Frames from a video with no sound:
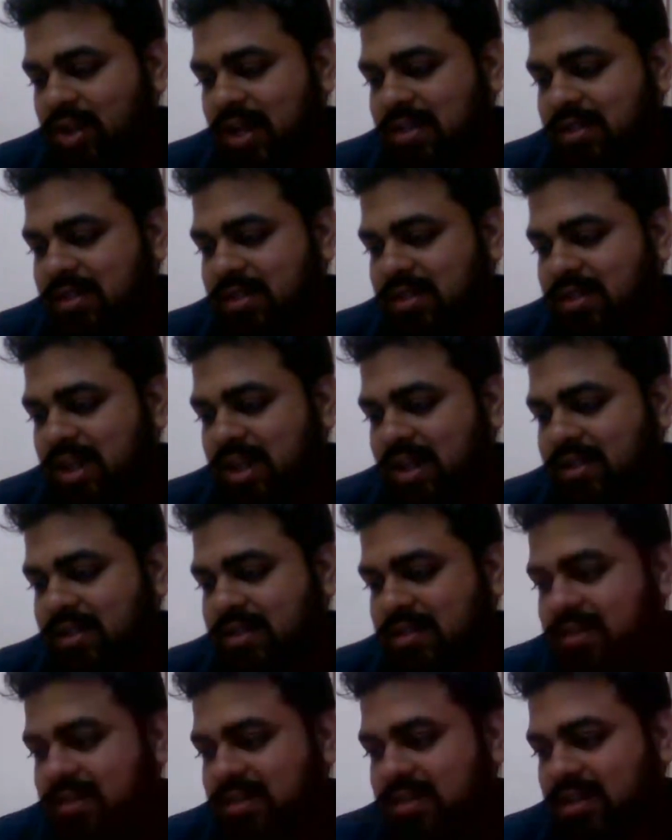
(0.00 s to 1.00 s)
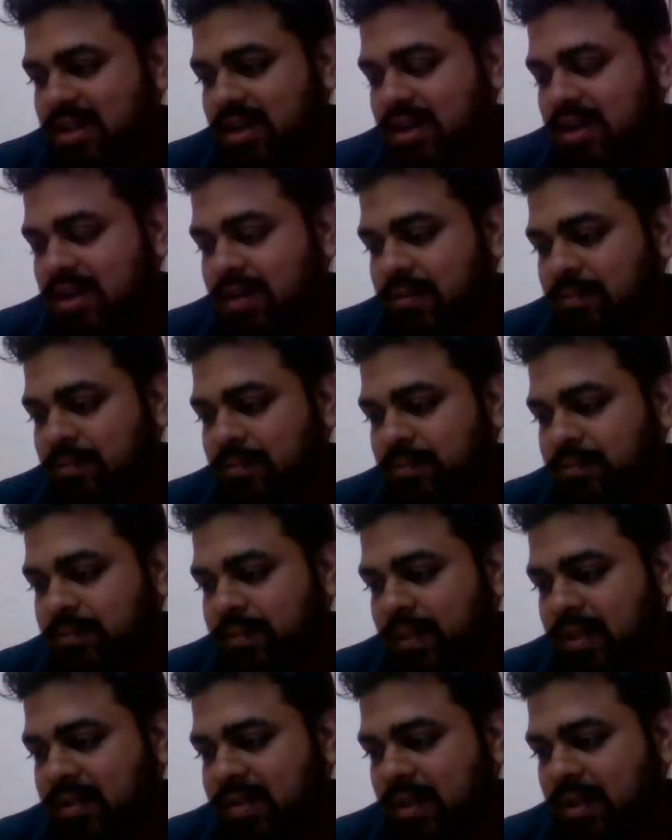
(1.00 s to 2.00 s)
So that's
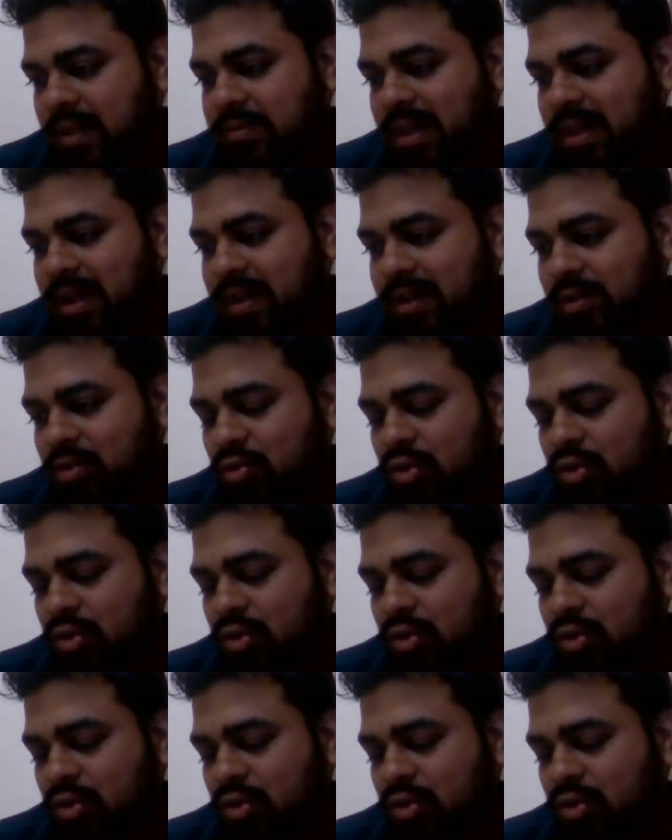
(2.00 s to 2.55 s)
something